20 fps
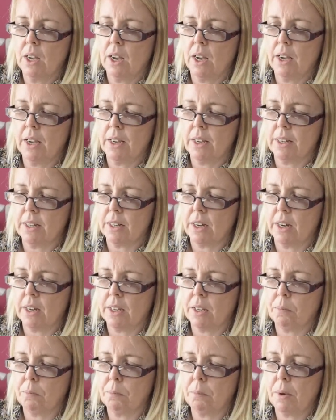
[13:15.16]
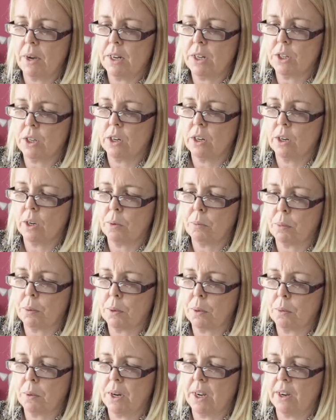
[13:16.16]
And I am matching up
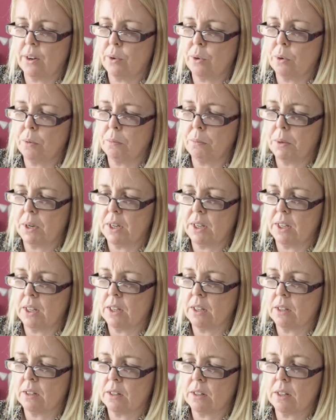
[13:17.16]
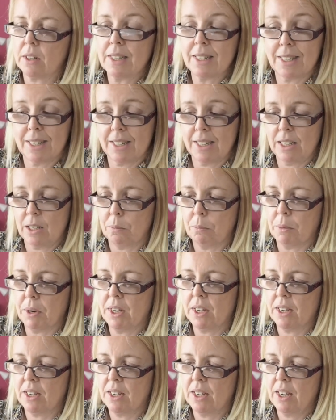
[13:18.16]
now my seam.
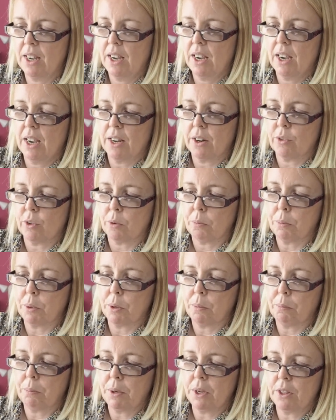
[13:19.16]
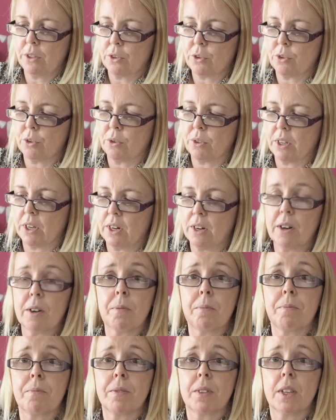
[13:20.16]
I'm going to put a pin through there
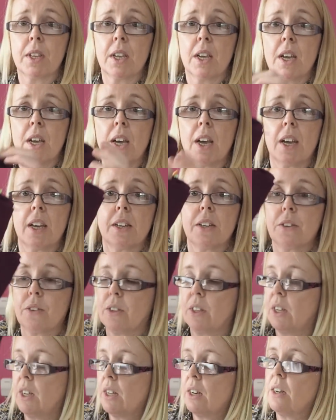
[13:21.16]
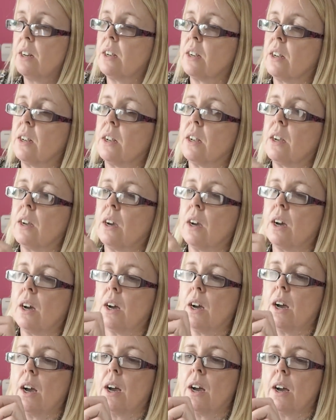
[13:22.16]
and then
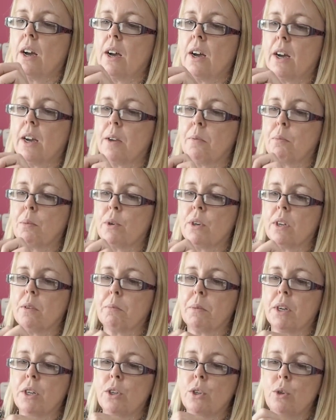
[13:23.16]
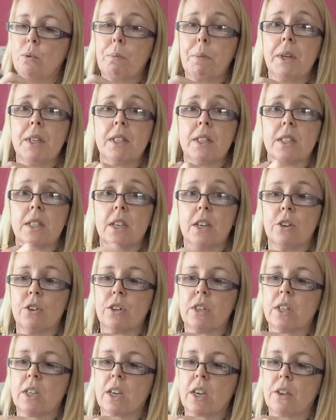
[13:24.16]
I'm putting my two pins here
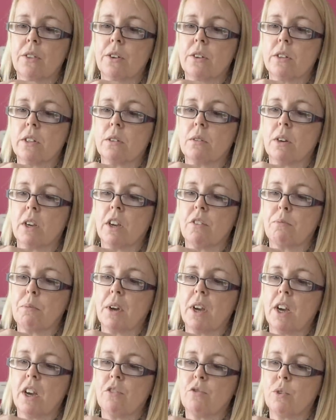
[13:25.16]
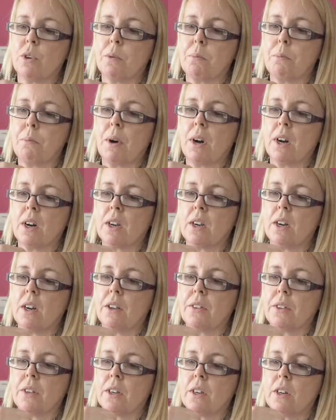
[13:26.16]
together so I have my halfway mark
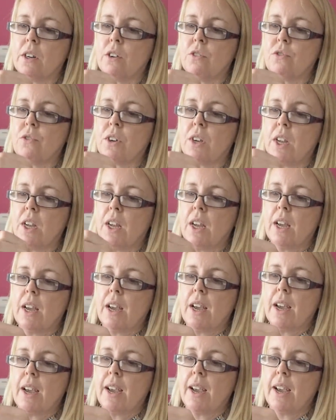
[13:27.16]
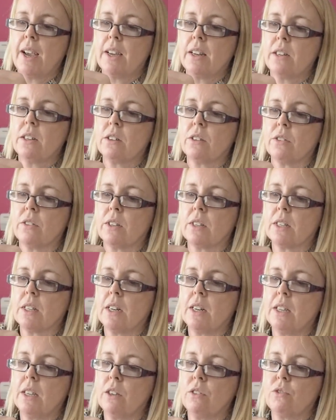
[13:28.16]
on the cuff and on the
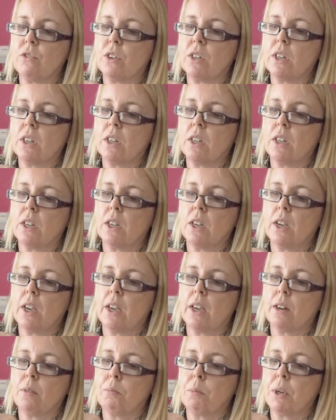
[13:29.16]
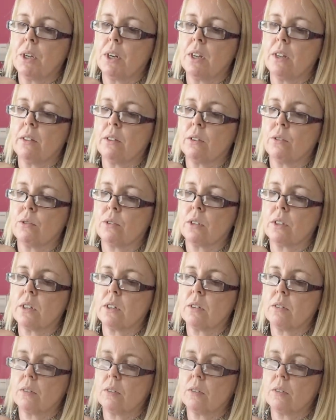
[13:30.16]
sleeve and pinning those.